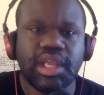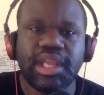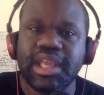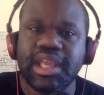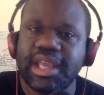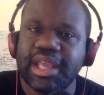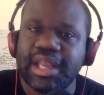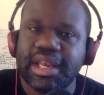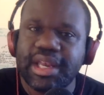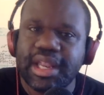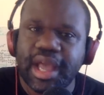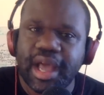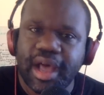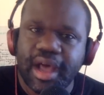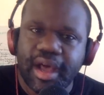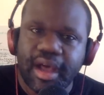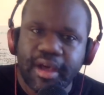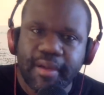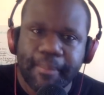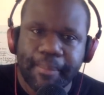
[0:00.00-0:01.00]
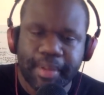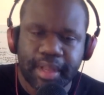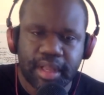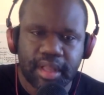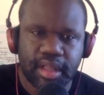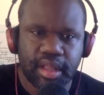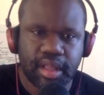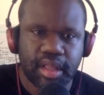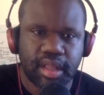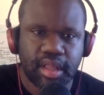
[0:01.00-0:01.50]
End up
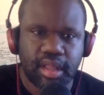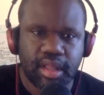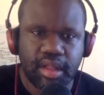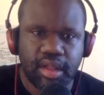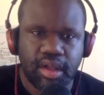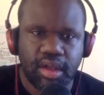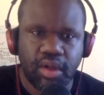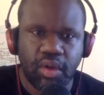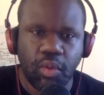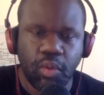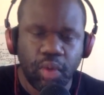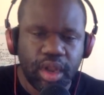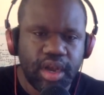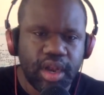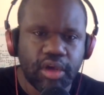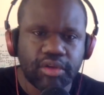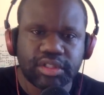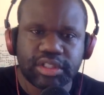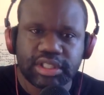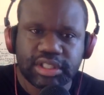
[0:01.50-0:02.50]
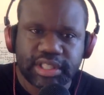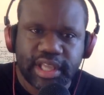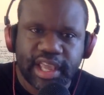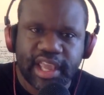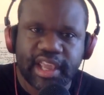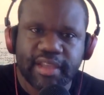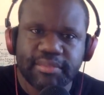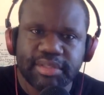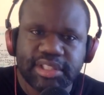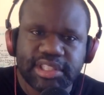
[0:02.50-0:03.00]
when those
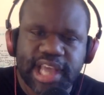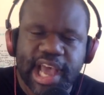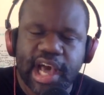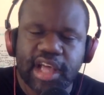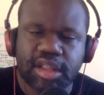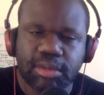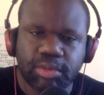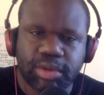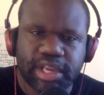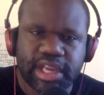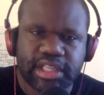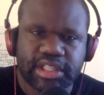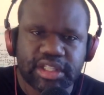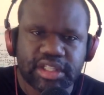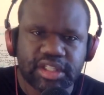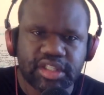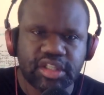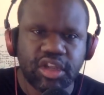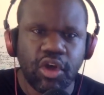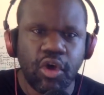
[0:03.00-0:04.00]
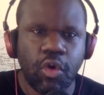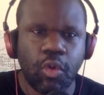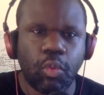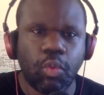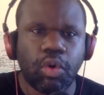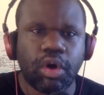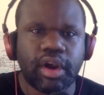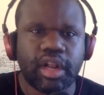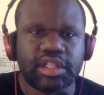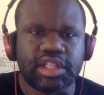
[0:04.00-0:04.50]
same South regions
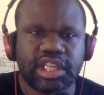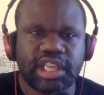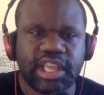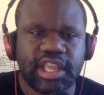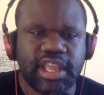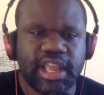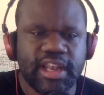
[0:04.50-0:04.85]
wanted to get